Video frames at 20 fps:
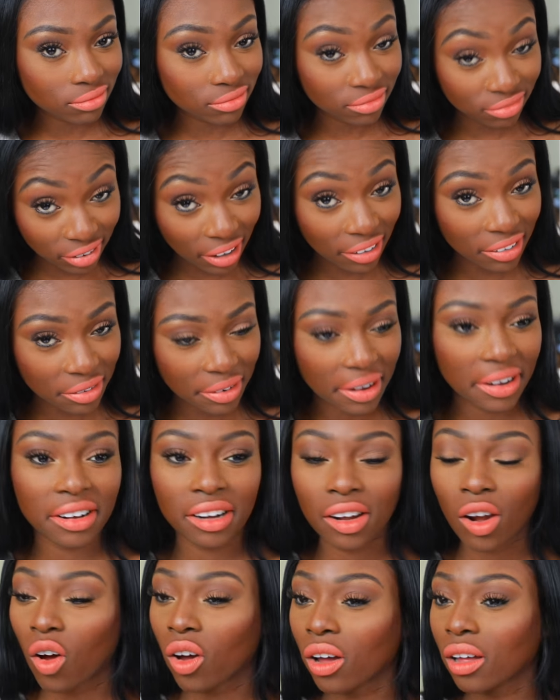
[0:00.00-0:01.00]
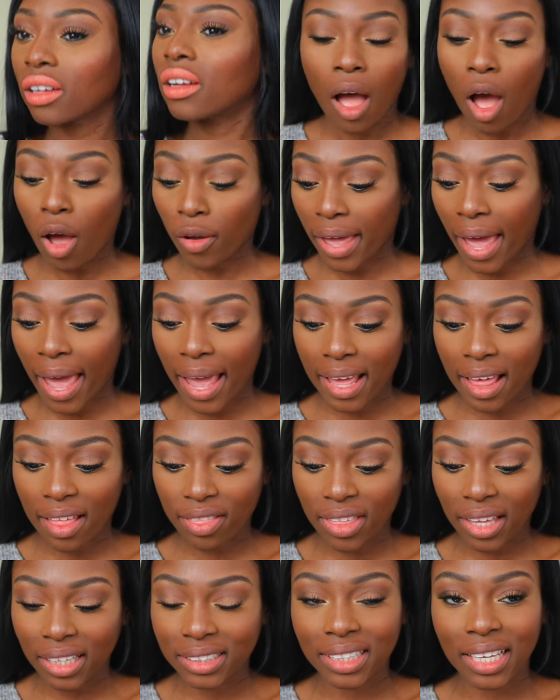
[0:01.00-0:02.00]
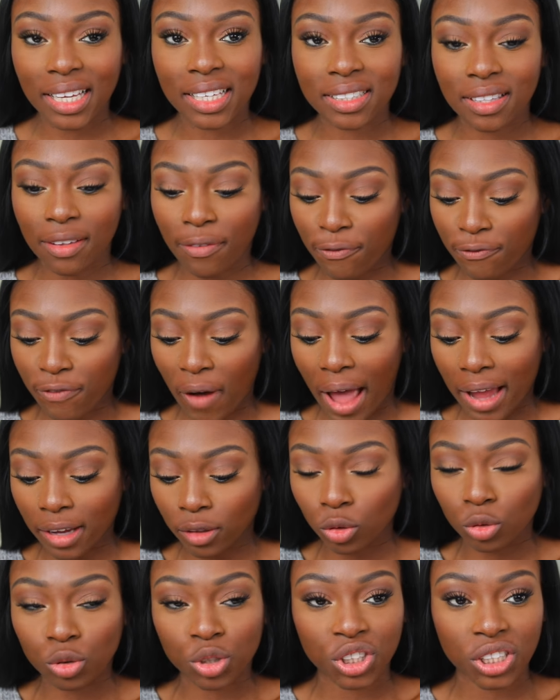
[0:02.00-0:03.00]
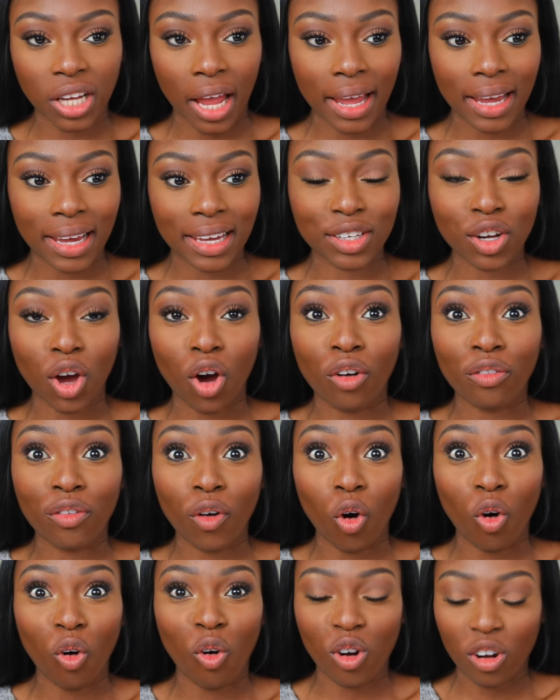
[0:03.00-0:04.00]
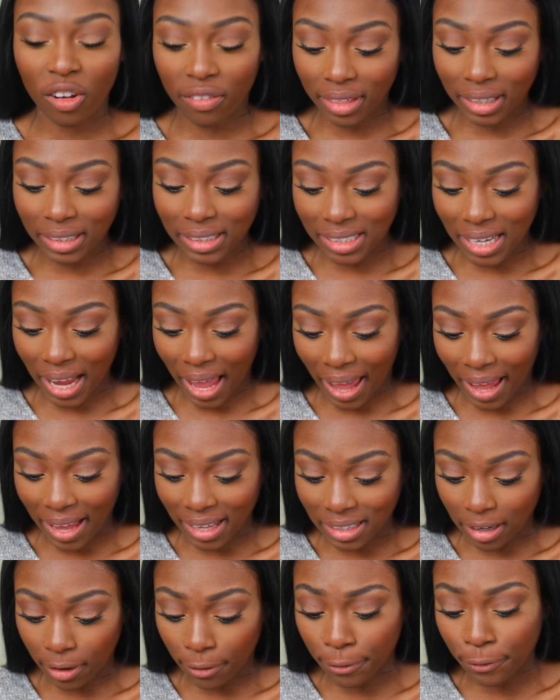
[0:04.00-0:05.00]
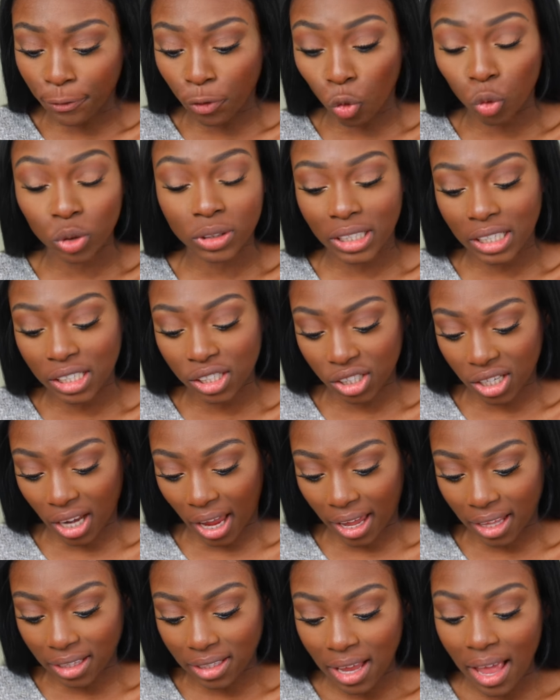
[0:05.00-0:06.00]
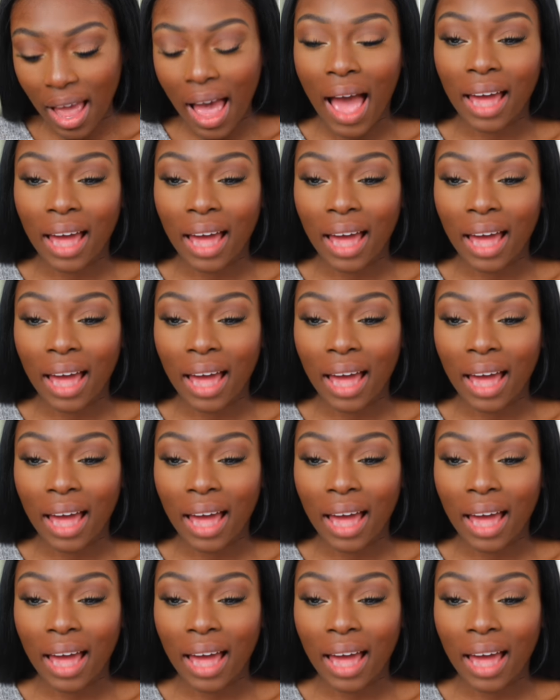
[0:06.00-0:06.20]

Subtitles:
Very, very long. Okay, this is the final shade of all of the shades, there are 14 shades,